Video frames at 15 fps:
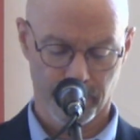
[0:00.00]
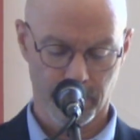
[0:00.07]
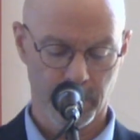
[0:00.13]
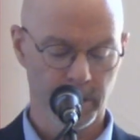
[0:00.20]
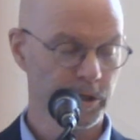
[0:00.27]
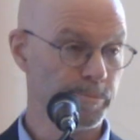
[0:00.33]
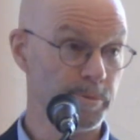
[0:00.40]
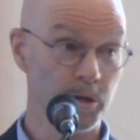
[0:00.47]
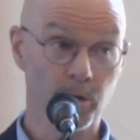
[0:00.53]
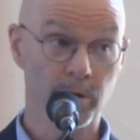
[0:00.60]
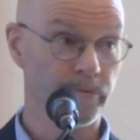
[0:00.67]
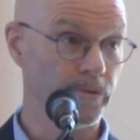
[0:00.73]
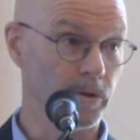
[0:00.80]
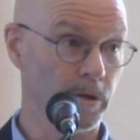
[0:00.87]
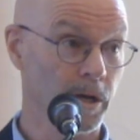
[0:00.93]
It's
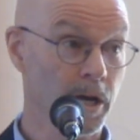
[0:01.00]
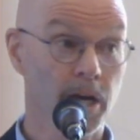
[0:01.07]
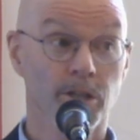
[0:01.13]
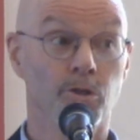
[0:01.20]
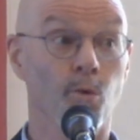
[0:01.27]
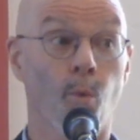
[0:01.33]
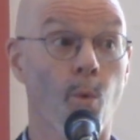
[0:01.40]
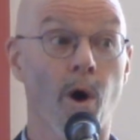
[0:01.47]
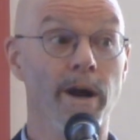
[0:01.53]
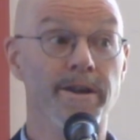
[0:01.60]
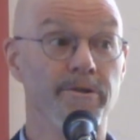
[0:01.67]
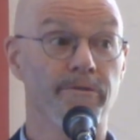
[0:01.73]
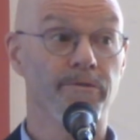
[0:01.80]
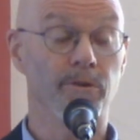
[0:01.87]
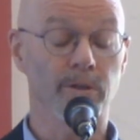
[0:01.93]
beautiful. It's
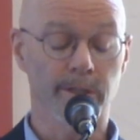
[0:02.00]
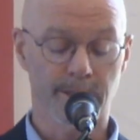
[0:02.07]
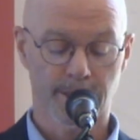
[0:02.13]
wonderful.